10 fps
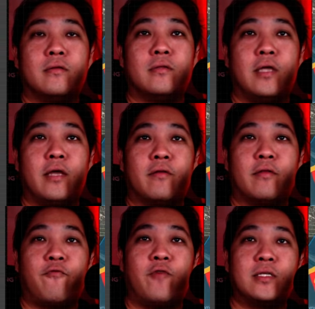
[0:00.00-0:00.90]
They
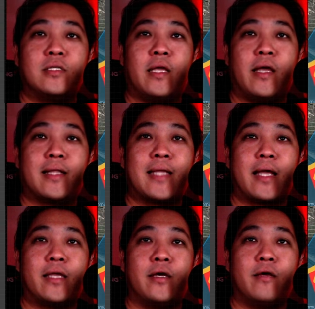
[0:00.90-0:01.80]

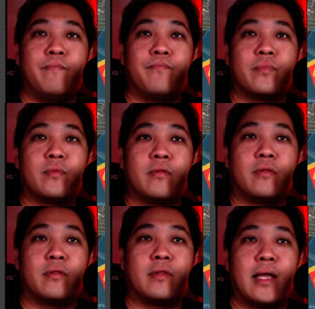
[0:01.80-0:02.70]
attack here,
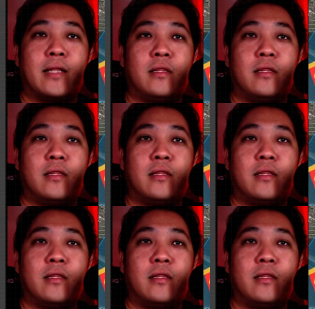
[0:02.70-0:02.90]
then